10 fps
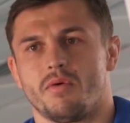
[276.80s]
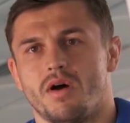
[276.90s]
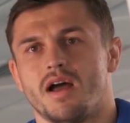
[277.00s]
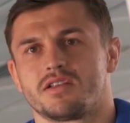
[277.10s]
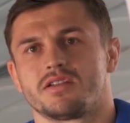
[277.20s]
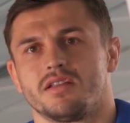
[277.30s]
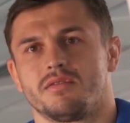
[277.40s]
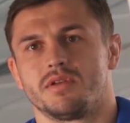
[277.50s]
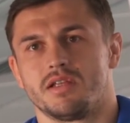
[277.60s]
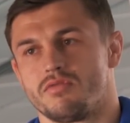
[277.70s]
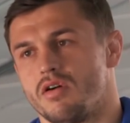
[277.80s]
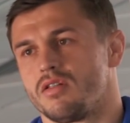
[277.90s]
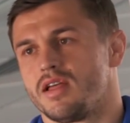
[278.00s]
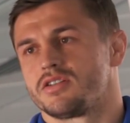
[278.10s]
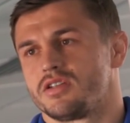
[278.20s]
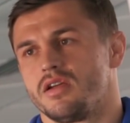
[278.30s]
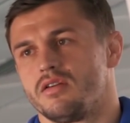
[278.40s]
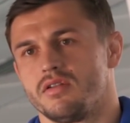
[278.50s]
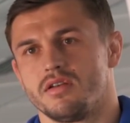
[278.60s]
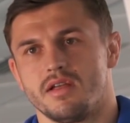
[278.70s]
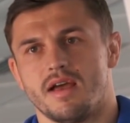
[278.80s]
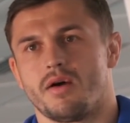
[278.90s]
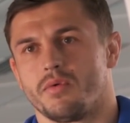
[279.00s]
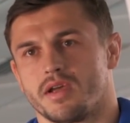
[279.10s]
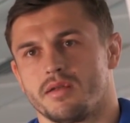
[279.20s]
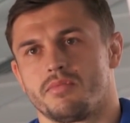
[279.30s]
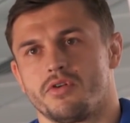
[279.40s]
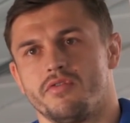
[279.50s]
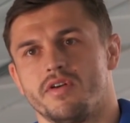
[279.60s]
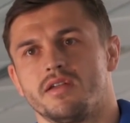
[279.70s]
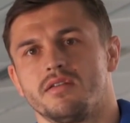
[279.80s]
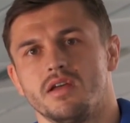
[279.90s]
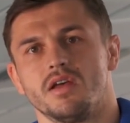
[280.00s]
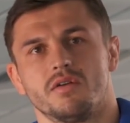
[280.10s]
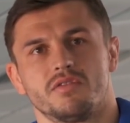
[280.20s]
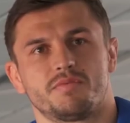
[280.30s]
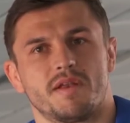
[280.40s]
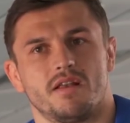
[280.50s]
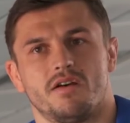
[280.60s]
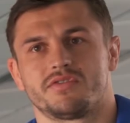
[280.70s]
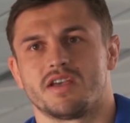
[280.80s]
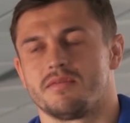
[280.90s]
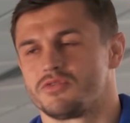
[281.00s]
as one of the more experienced heads in the team now, do you enjoy